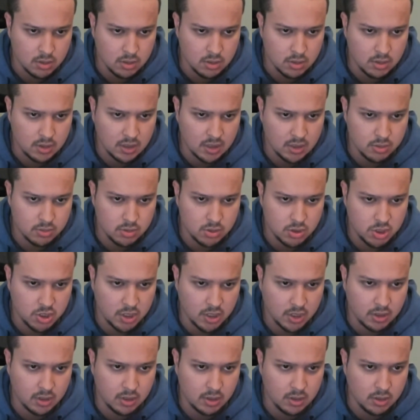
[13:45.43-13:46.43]
Down,
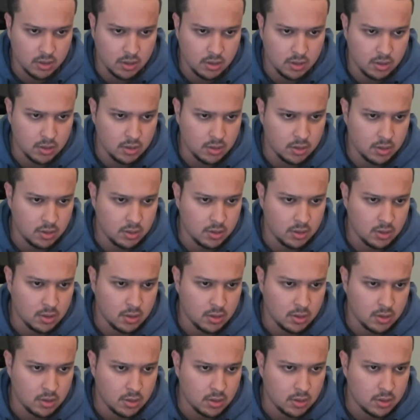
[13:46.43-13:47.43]
check.
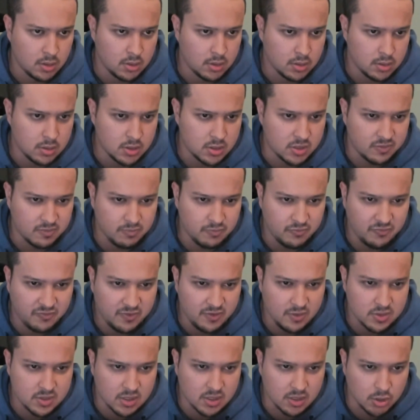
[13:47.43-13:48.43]
This
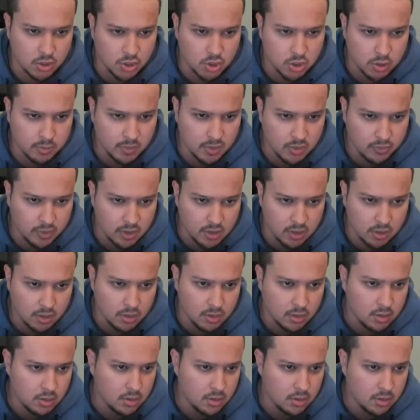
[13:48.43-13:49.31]
feels like it should be winning.